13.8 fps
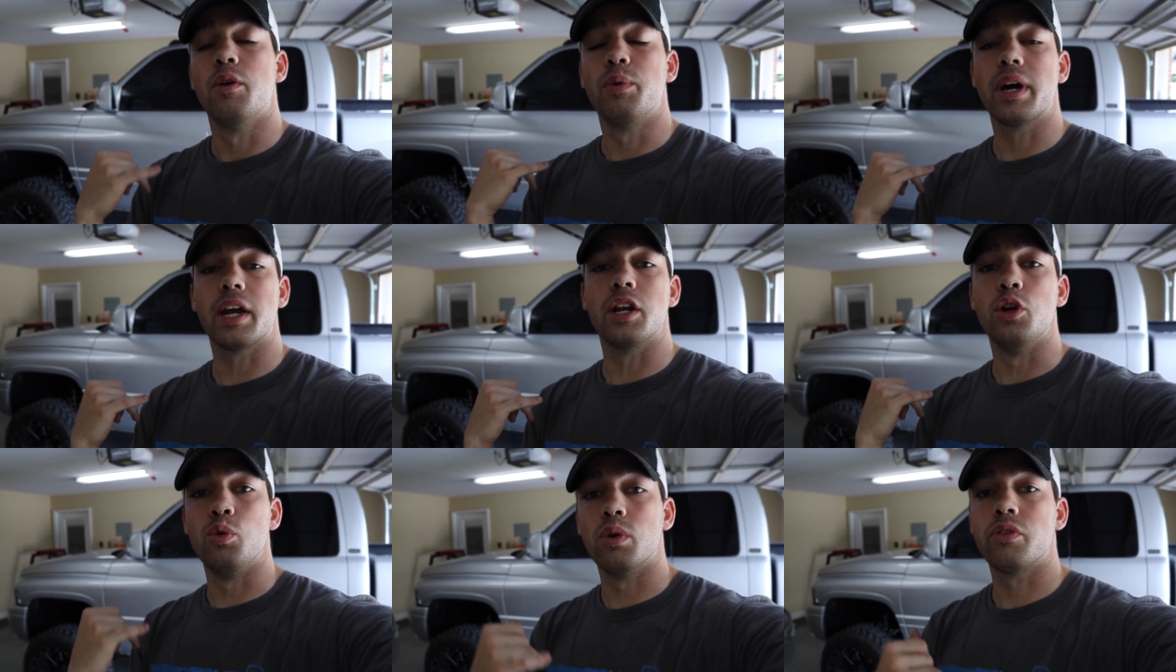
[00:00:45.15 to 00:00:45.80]
We got a
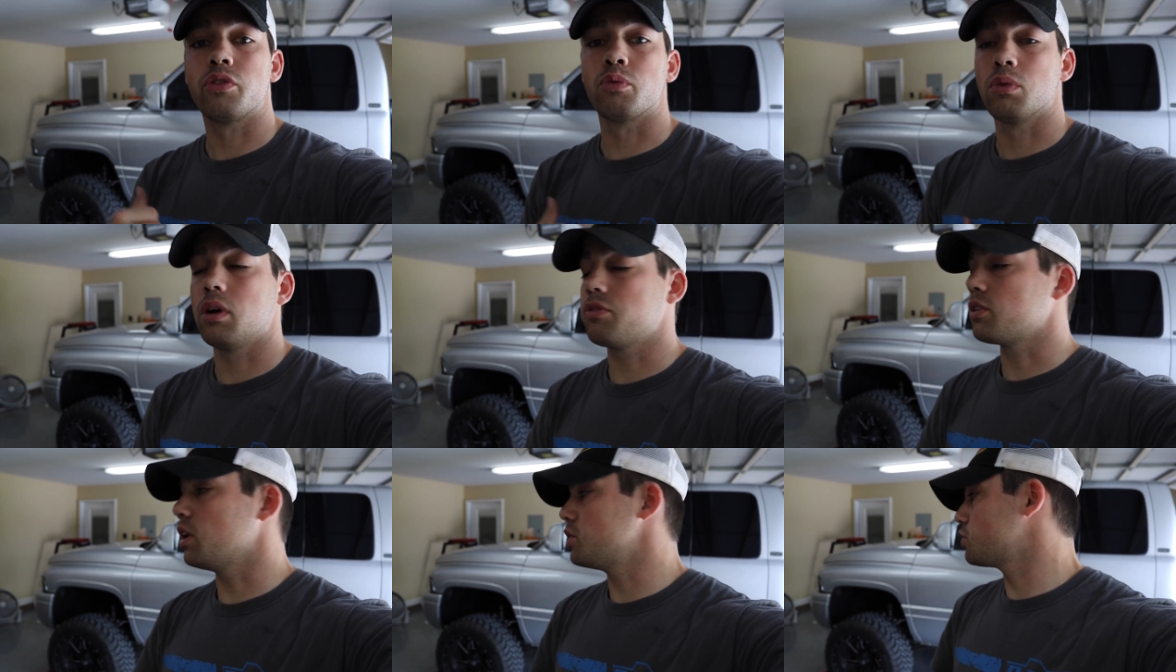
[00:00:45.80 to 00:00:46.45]
new one from
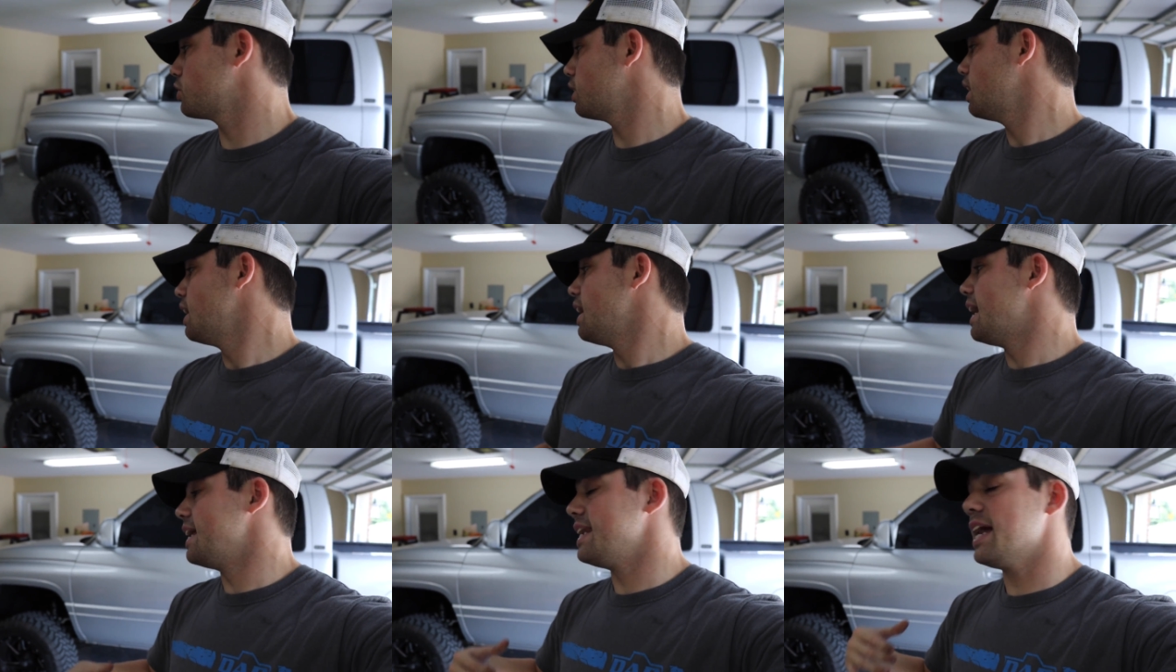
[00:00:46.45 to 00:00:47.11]
Rough Country.
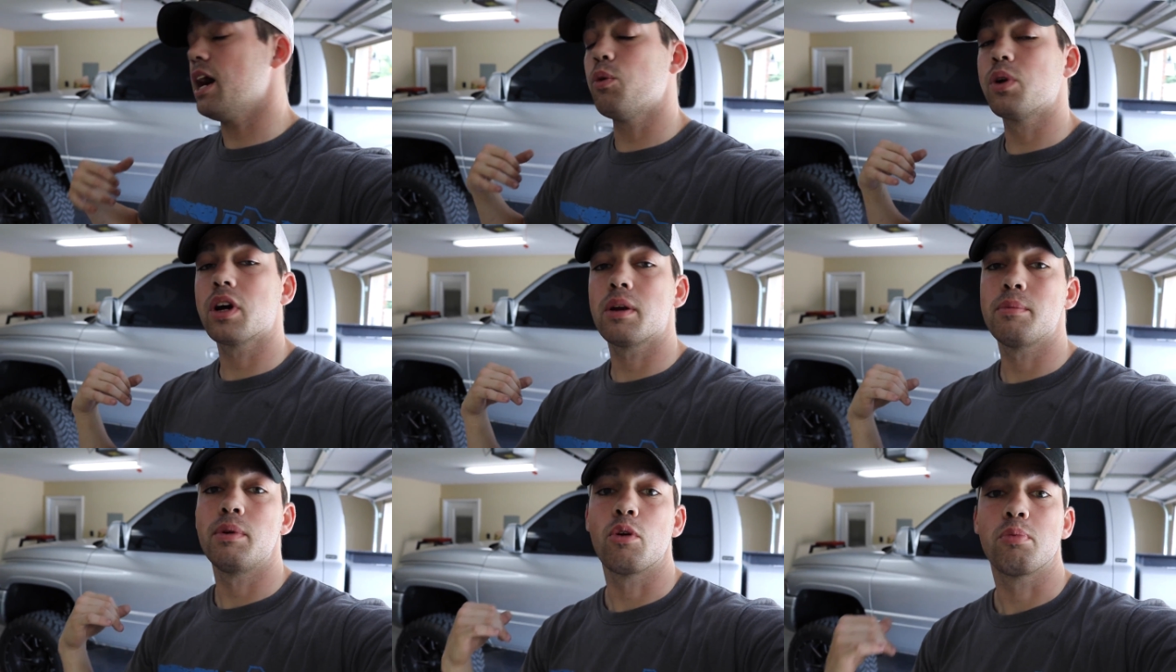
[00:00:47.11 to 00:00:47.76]
And now we're
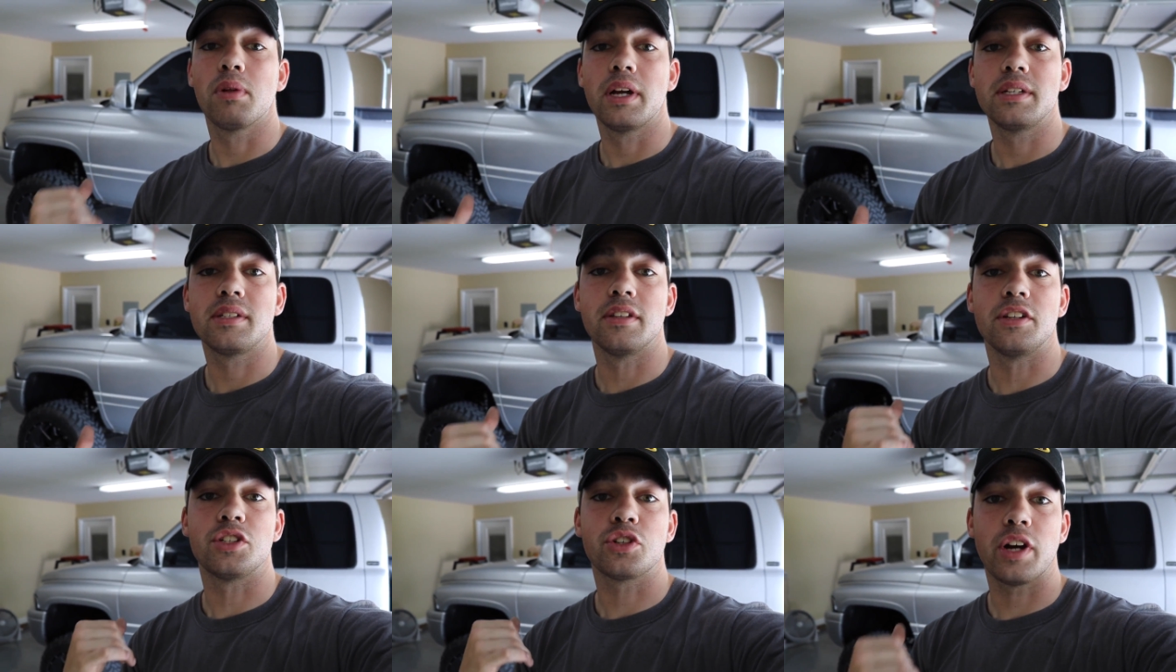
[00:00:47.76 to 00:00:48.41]
going to be replacing
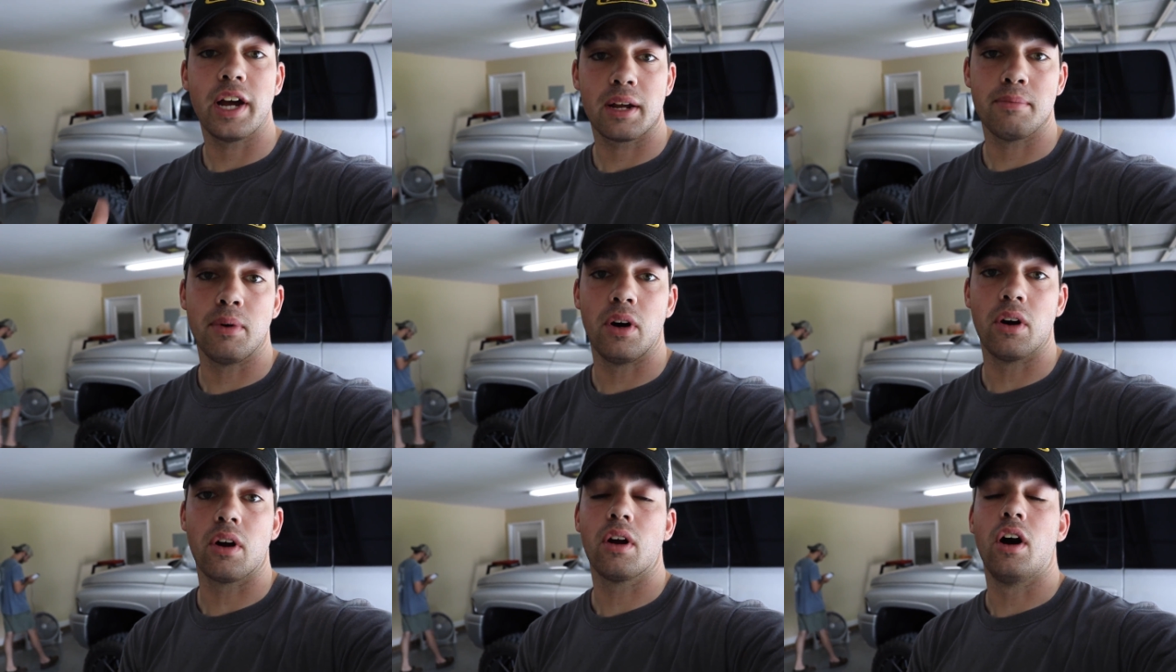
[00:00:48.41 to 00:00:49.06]
the track
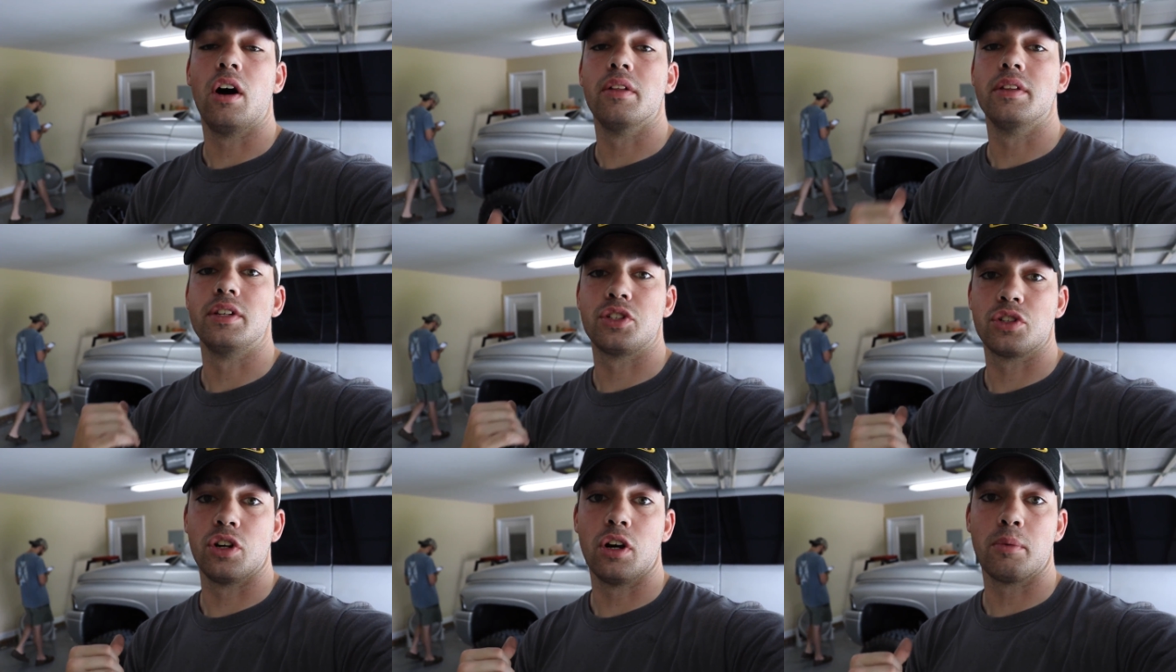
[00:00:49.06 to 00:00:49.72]
bar on this
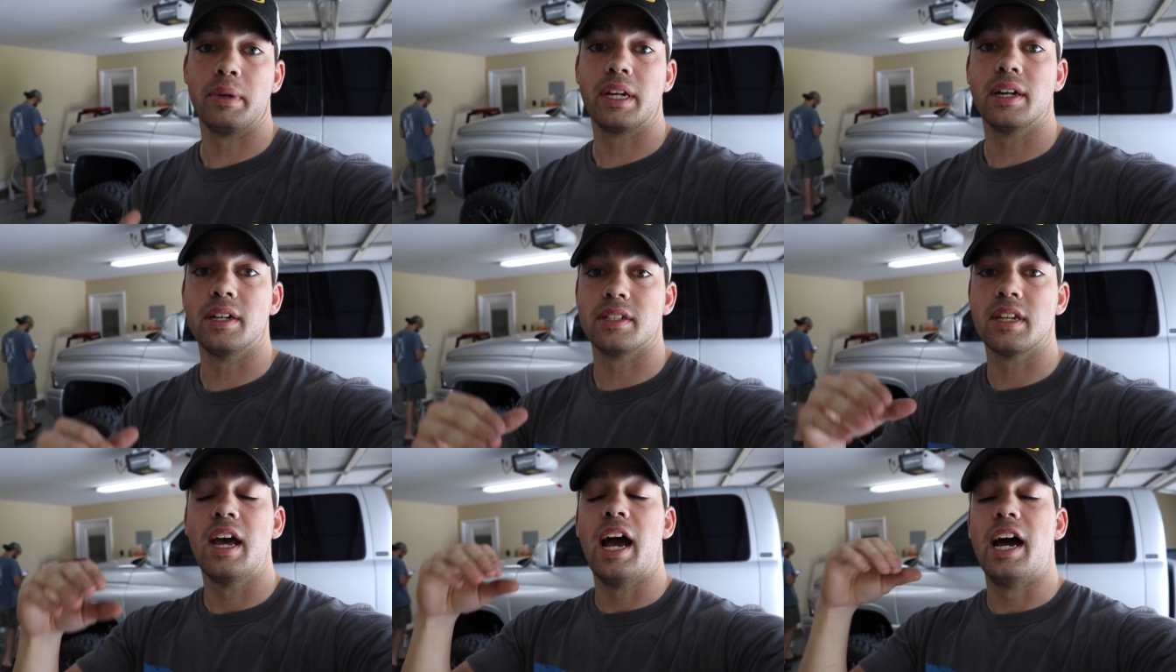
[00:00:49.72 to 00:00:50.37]
truck
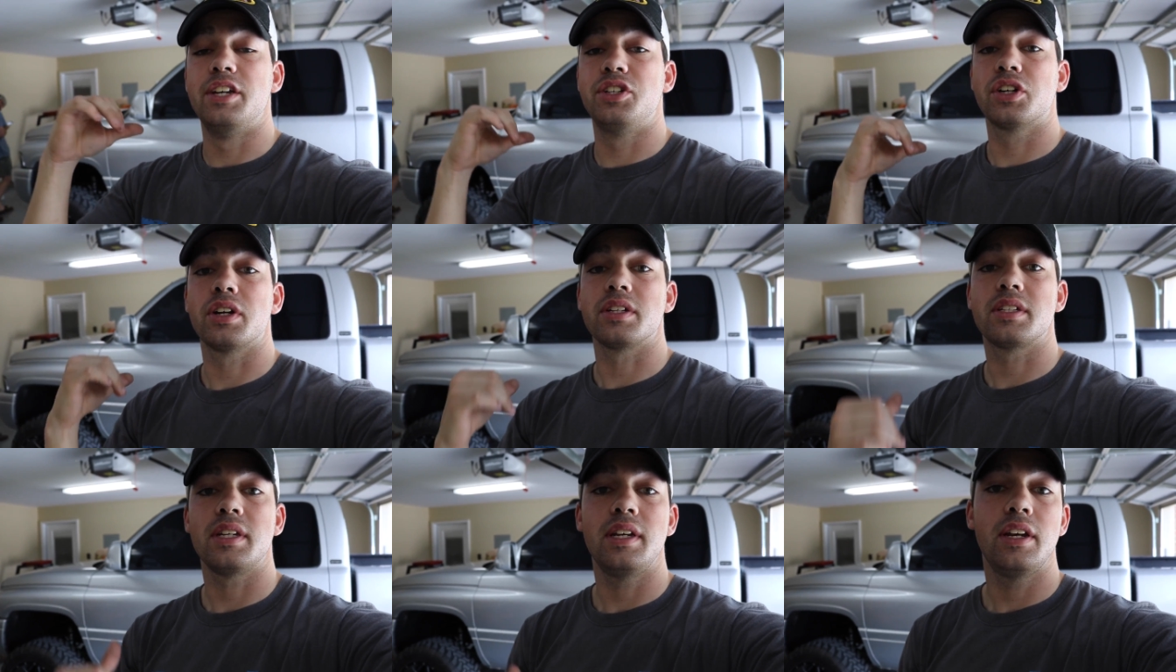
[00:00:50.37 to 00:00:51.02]
because as you're going
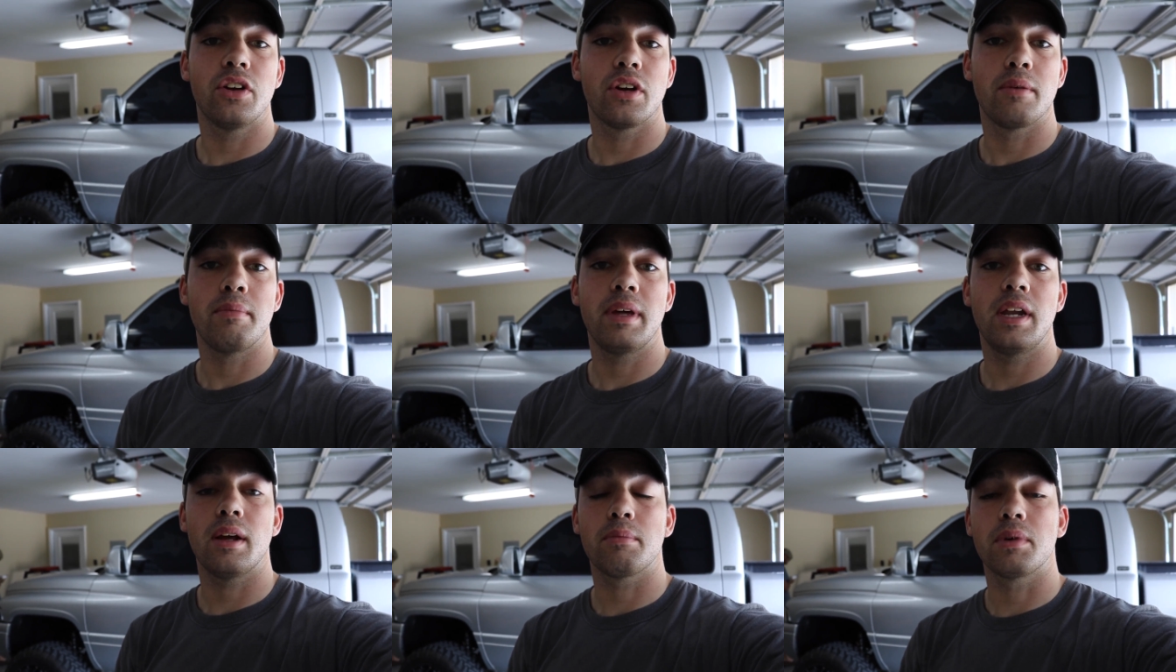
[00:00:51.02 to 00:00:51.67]
to see here in a
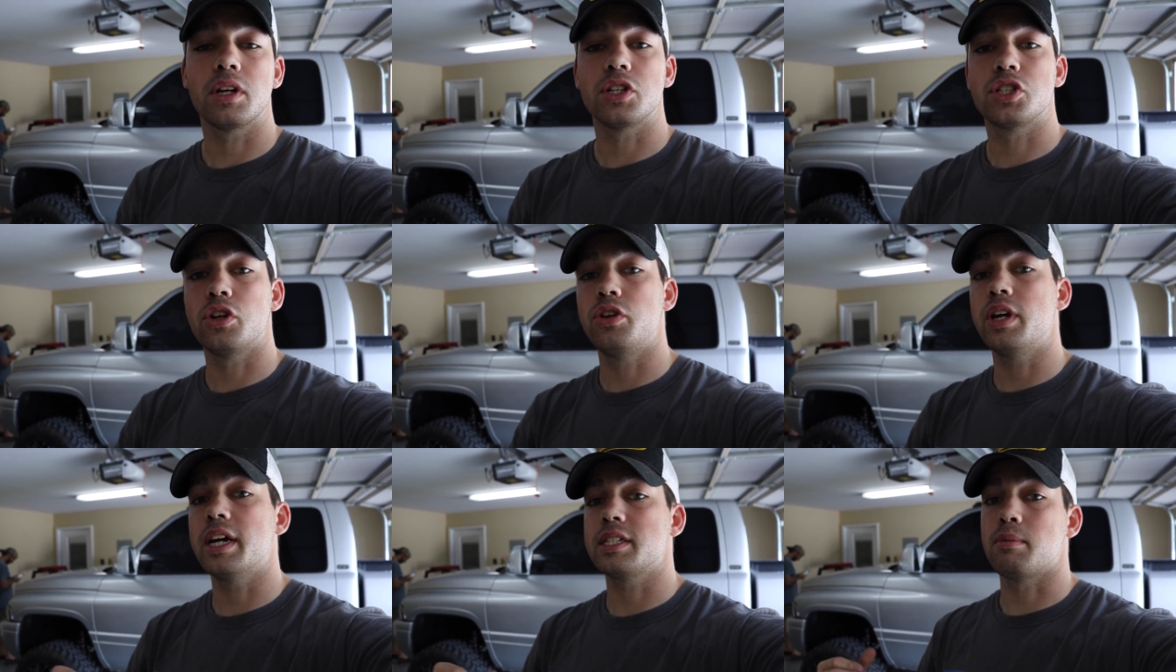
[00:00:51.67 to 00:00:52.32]
minute, I'm going to show
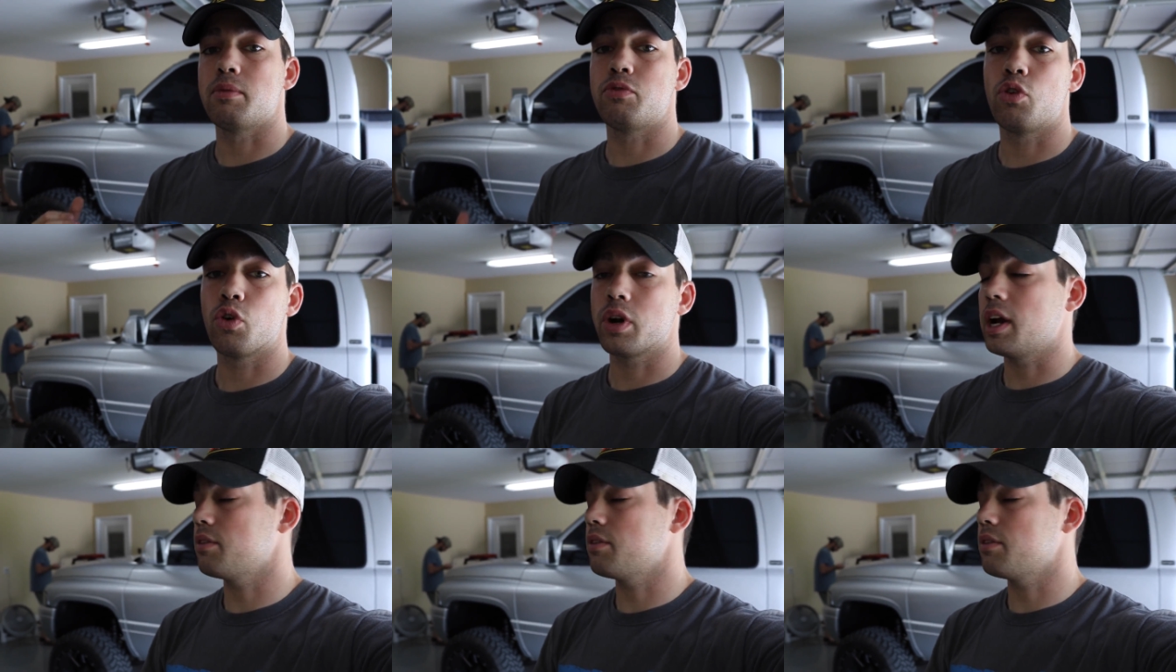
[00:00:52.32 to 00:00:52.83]
you guys a before and